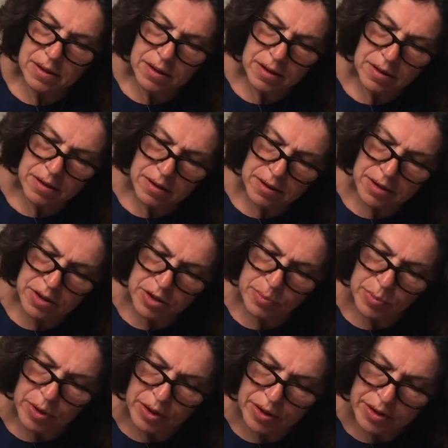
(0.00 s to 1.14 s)
hardest
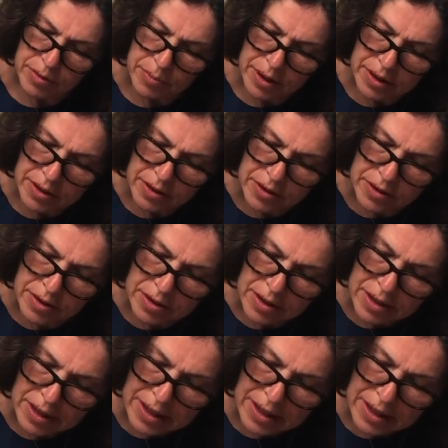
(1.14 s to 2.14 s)
part, because